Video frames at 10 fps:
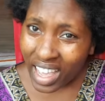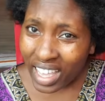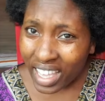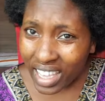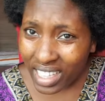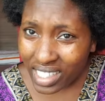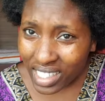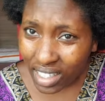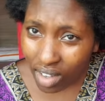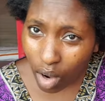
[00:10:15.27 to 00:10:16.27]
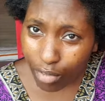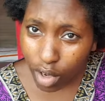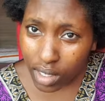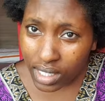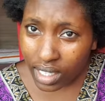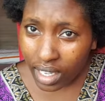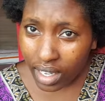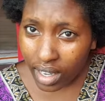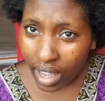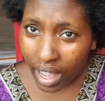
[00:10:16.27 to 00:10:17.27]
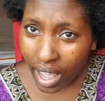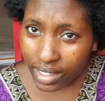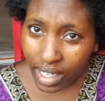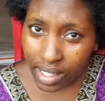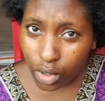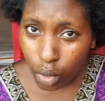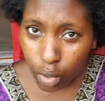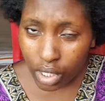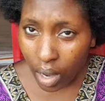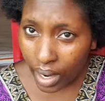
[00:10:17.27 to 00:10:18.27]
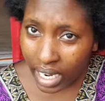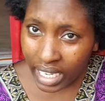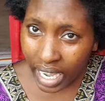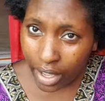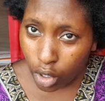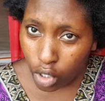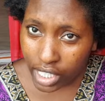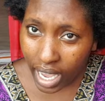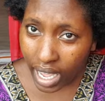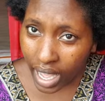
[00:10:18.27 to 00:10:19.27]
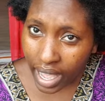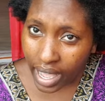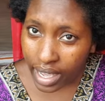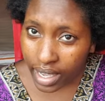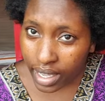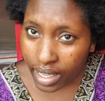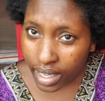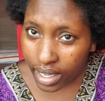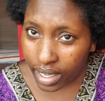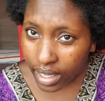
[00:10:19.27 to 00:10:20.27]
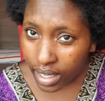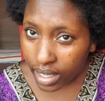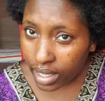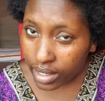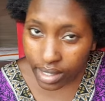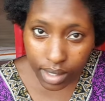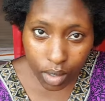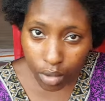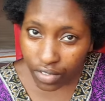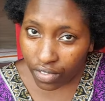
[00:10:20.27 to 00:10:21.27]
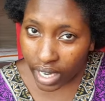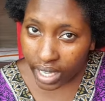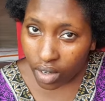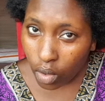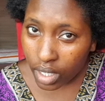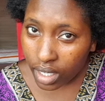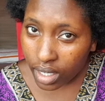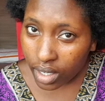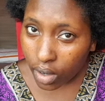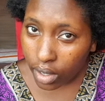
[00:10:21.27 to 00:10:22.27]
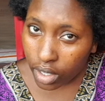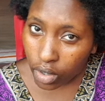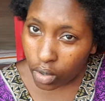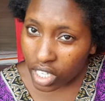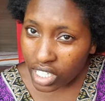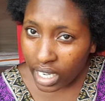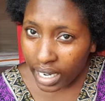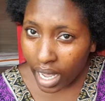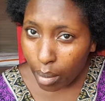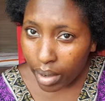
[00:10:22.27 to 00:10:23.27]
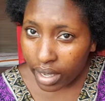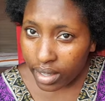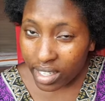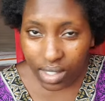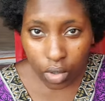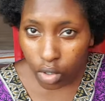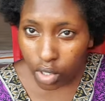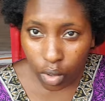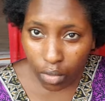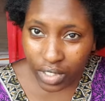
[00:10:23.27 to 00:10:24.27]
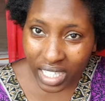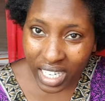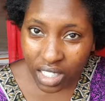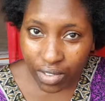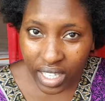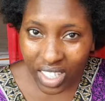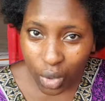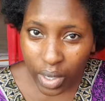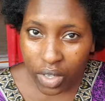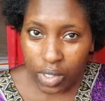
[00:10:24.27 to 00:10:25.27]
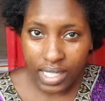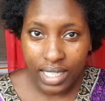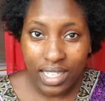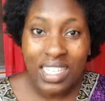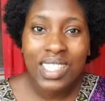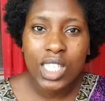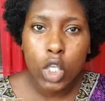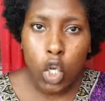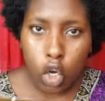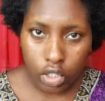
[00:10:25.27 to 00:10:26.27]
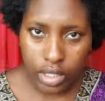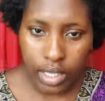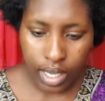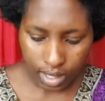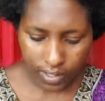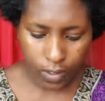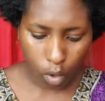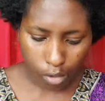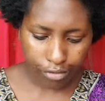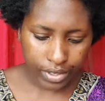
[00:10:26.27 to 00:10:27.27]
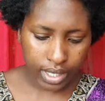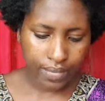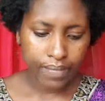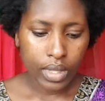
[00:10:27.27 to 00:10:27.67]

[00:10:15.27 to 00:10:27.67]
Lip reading: He is, of course, I just took shower na nikayosha. Easy soft vile inaonyesha na hapa. This is not soft. Inajifanya too innocent. It's not soft.